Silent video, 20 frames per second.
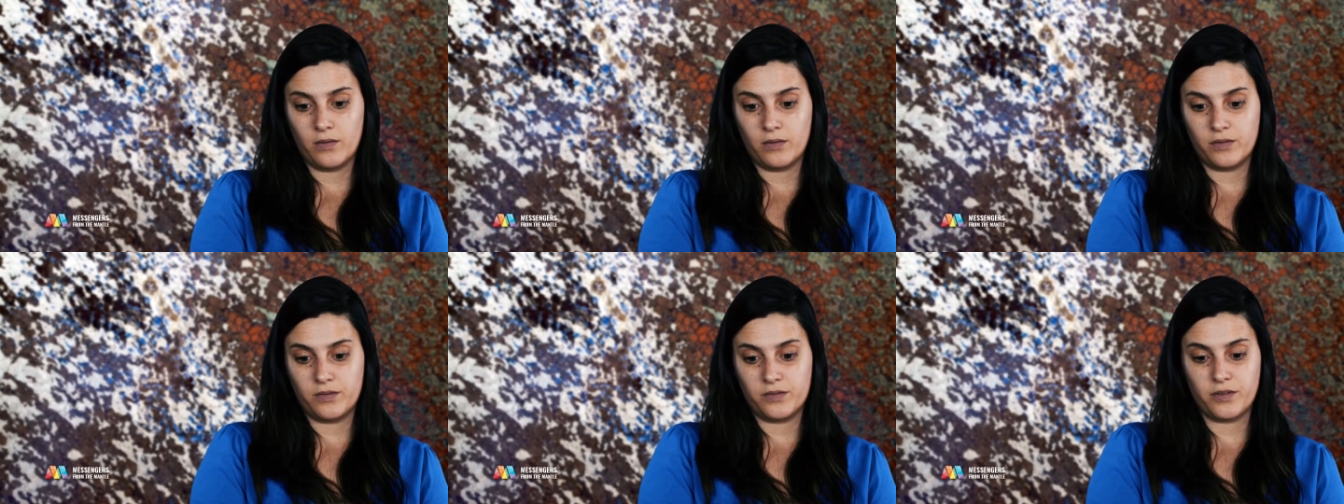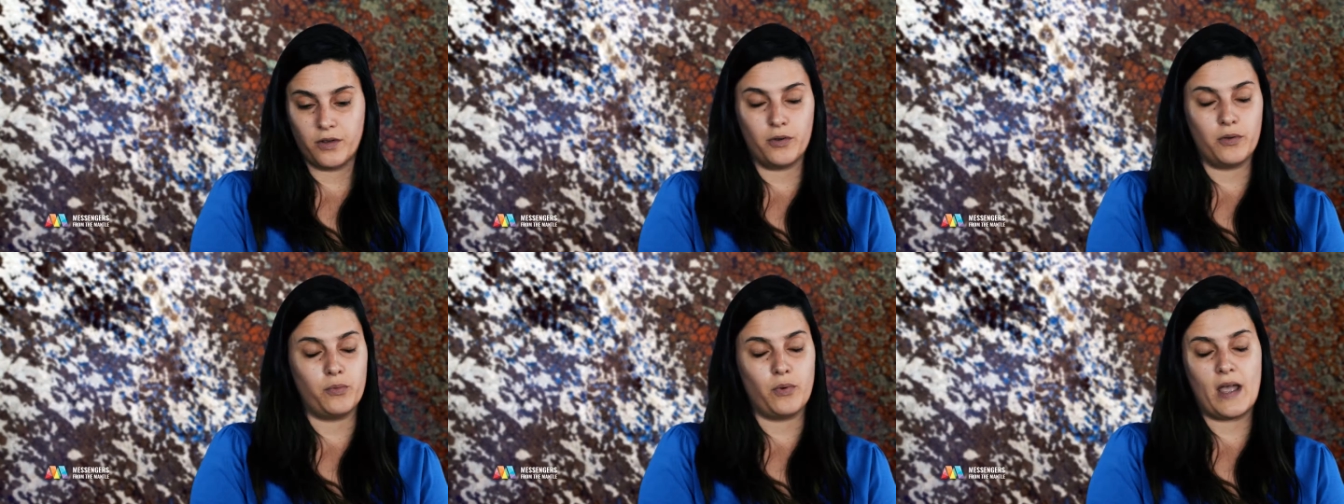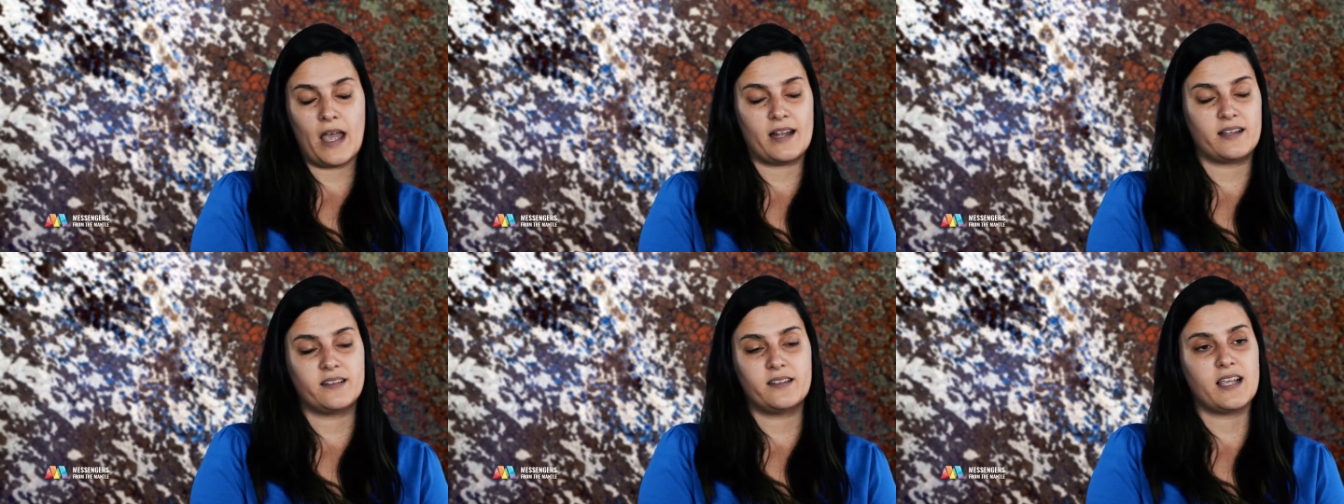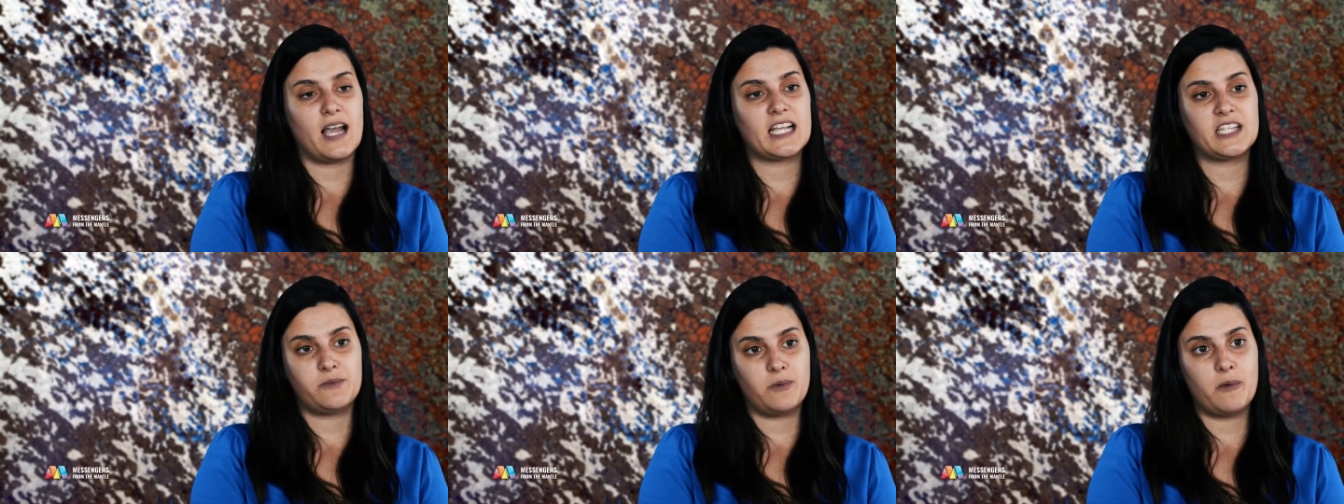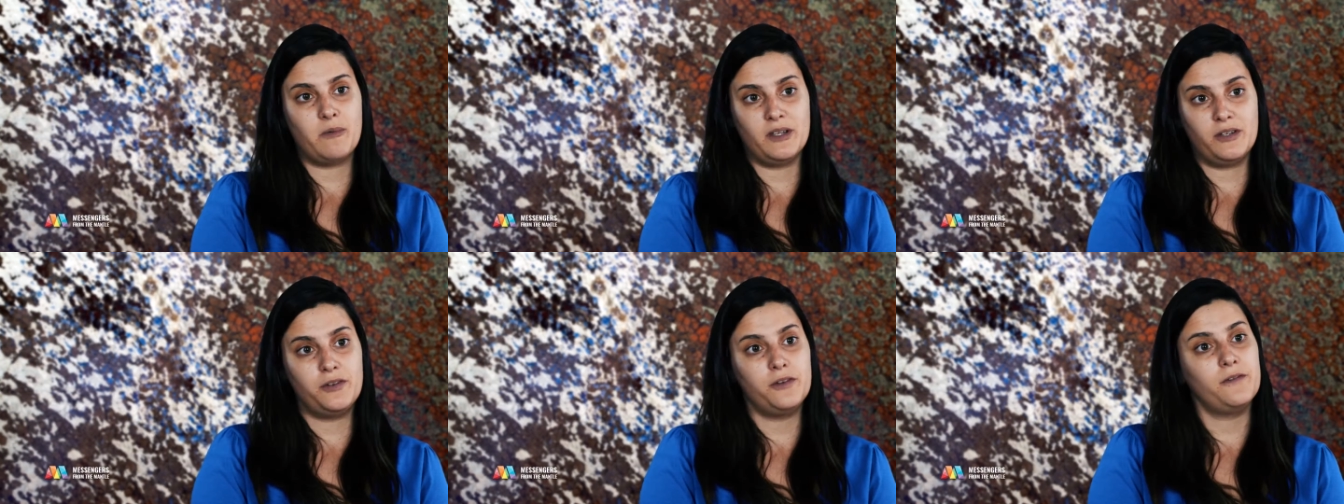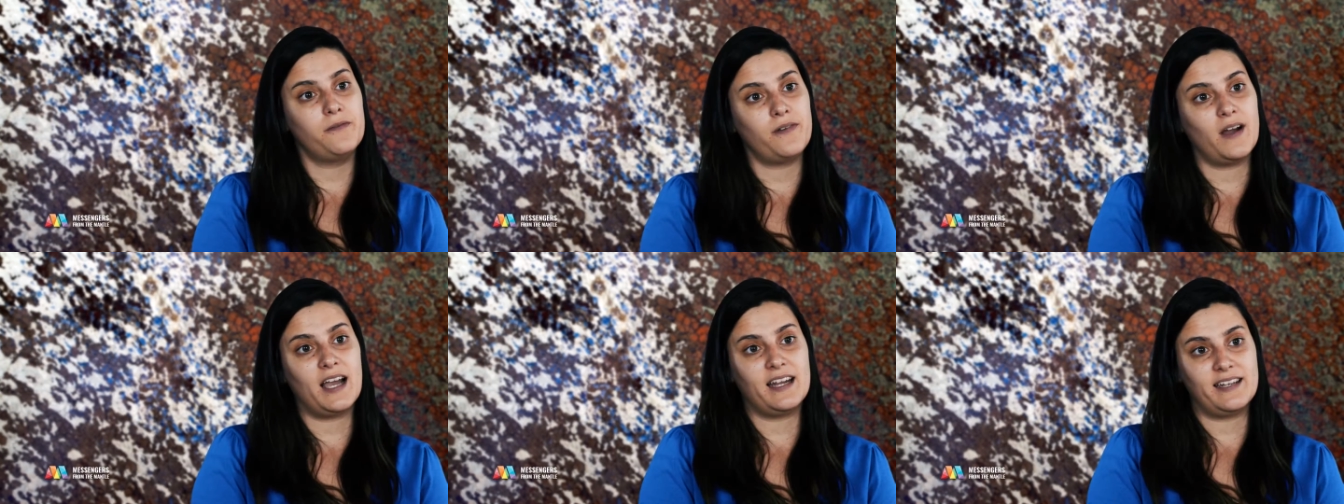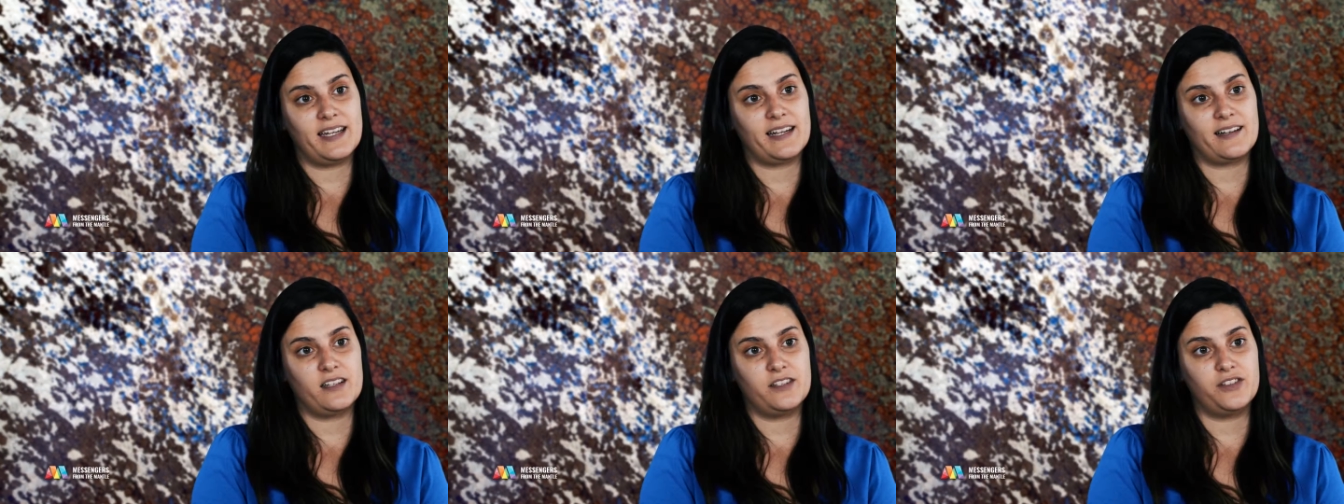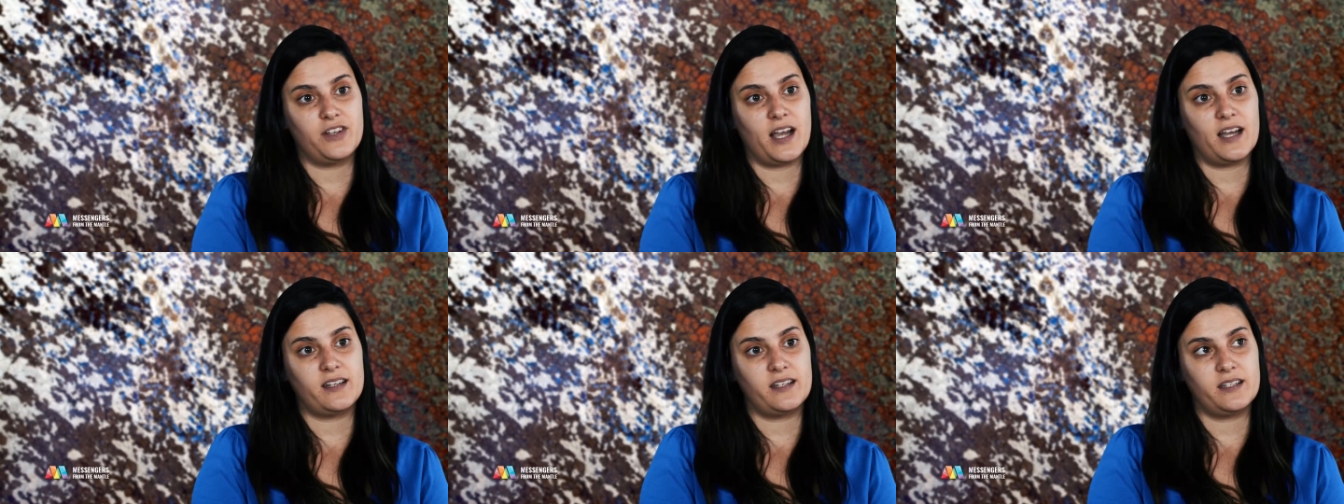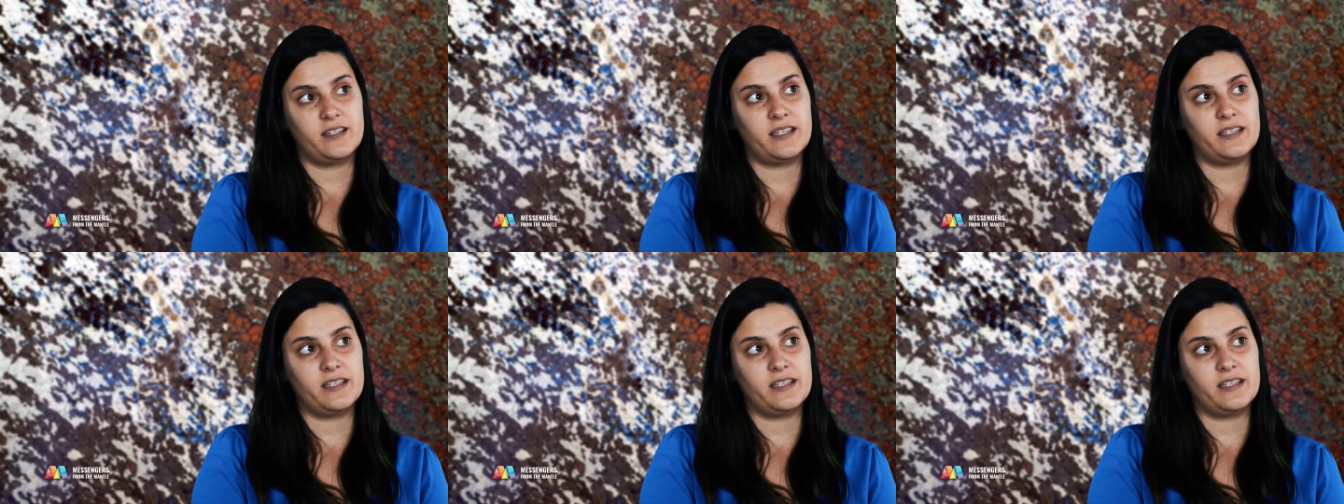so at sites where we do find eclogite,